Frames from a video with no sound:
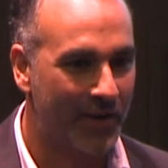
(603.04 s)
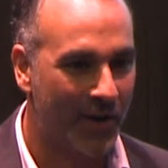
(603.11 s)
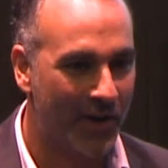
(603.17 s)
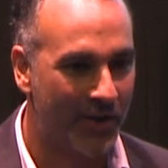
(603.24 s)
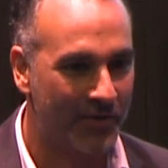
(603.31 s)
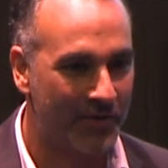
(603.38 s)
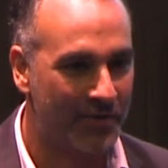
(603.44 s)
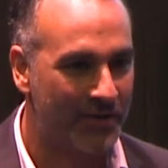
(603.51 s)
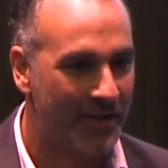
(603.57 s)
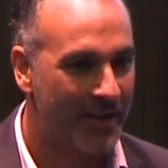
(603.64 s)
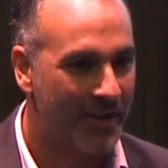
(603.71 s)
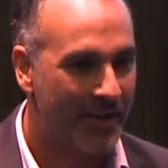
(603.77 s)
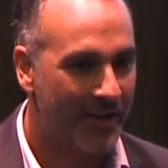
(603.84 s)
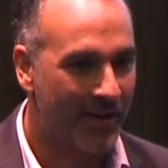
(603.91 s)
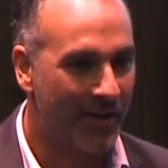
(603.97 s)
cars
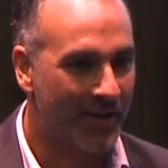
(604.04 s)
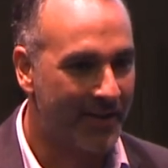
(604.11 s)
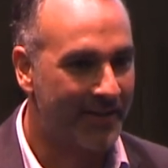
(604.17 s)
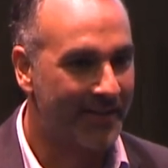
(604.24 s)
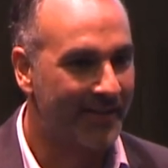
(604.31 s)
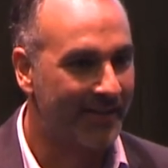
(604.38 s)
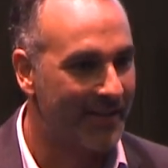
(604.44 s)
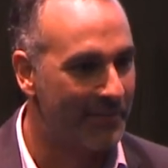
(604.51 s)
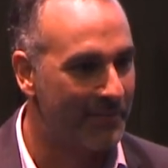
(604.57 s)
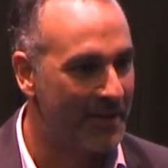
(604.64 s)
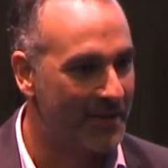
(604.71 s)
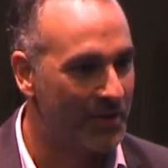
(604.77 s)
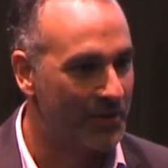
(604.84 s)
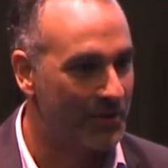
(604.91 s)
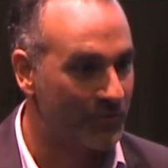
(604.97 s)
are going to leave me
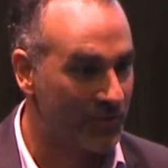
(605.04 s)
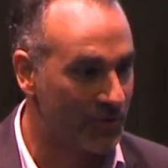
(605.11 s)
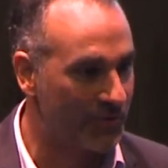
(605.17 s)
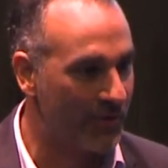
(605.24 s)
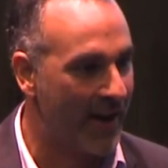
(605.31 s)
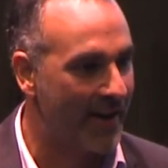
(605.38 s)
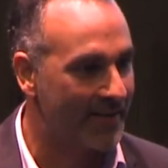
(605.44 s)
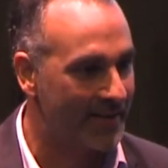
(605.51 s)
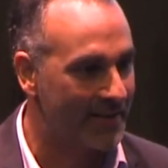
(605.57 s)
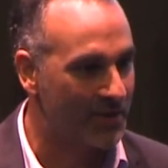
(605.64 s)
stranded,